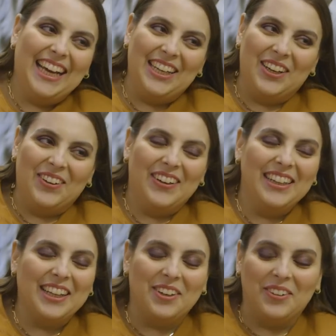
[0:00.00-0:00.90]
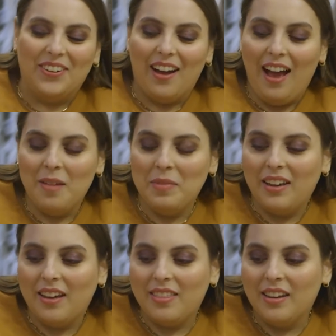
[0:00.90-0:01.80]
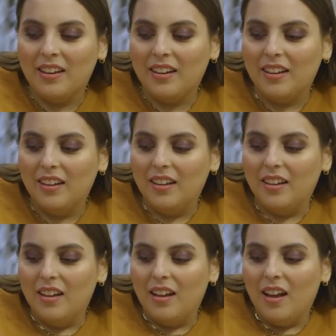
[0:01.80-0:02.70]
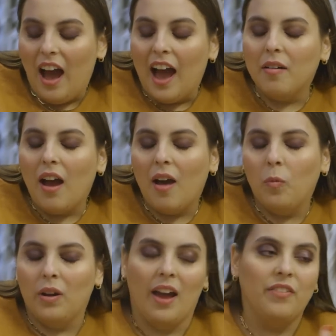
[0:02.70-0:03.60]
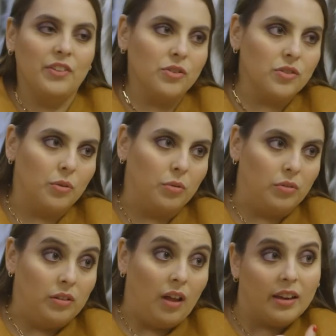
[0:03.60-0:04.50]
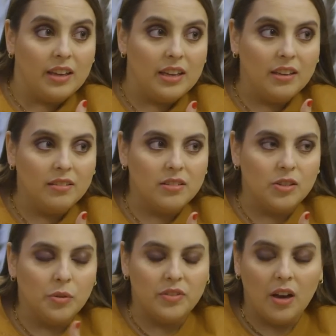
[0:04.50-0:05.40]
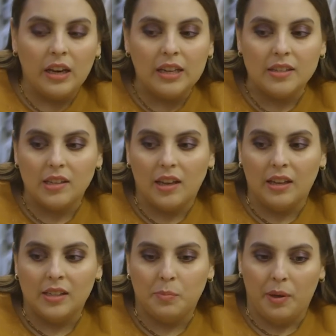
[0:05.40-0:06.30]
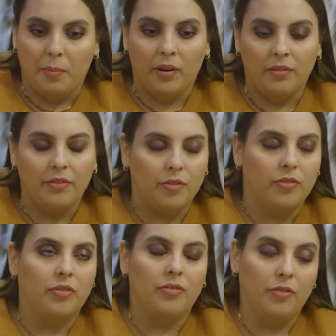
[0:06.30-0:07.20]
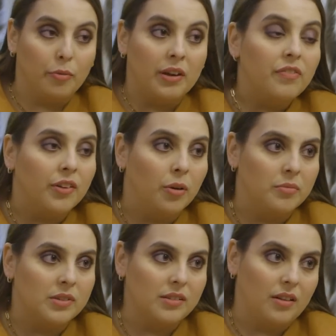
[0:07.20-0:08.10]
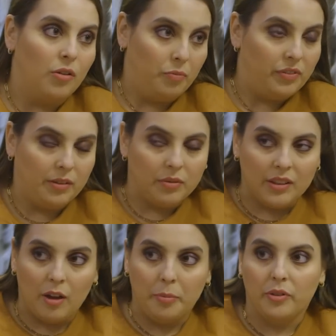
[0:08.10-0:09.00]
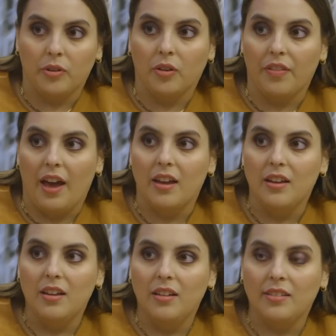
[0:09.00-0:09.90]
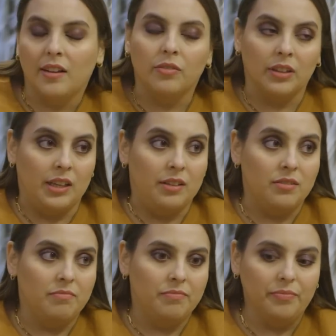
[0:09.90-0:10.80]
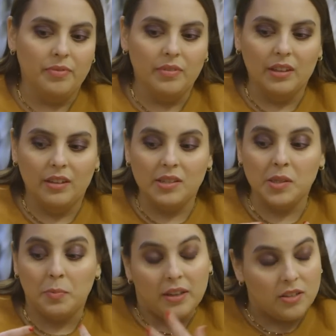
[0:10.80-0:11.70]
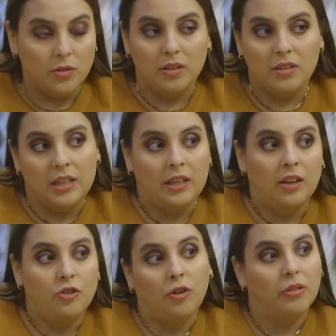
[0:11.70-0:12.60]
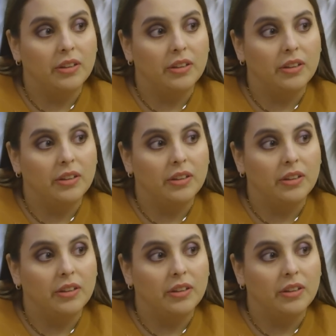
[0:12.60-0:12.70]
I know, a little. I mean, I think what I feel so lucky to have done is be a part of 3 films, hopefully with How to Build a Girl, that really speak to the teenage girl